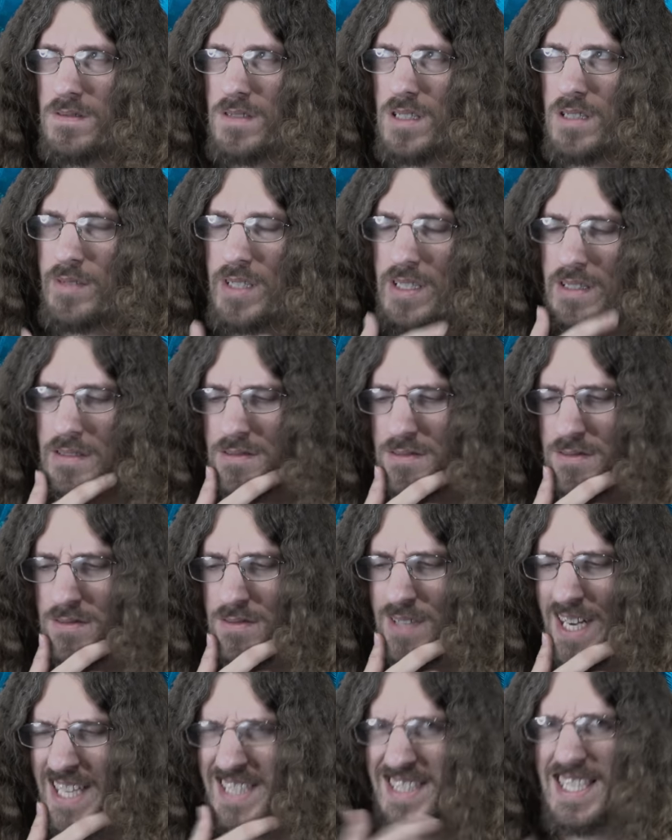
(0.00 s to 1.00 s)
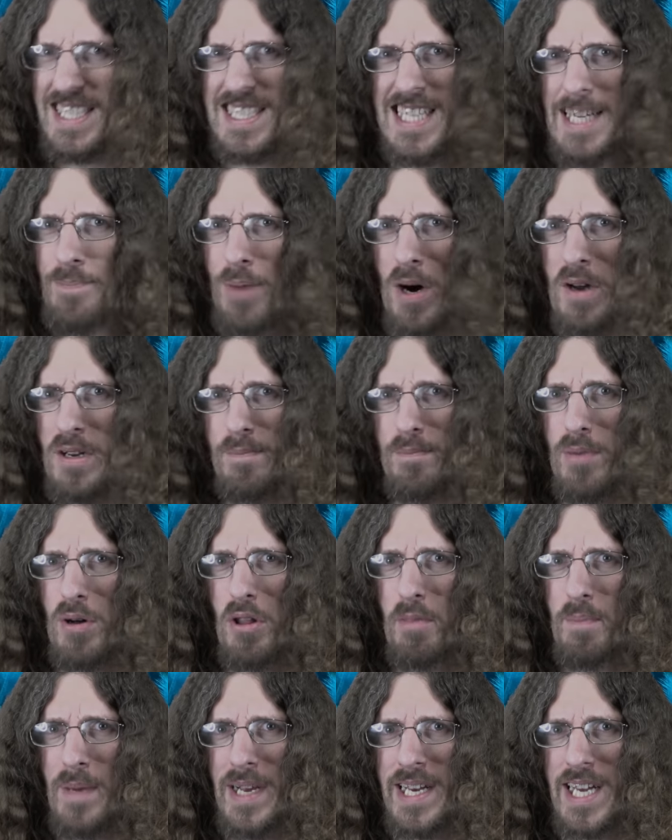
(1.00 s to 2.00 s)
Oh wait, has Disney bought them
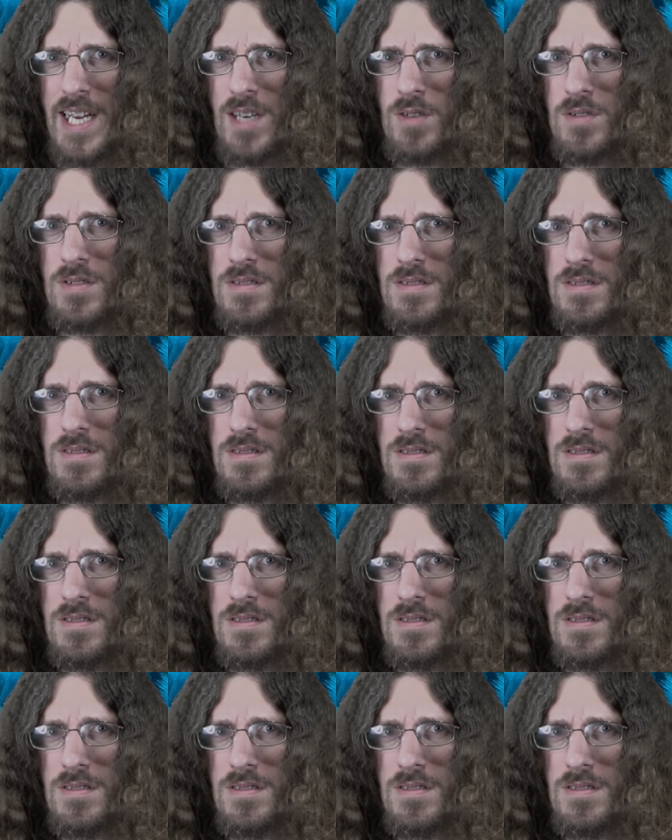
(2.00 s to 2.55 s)
both by now?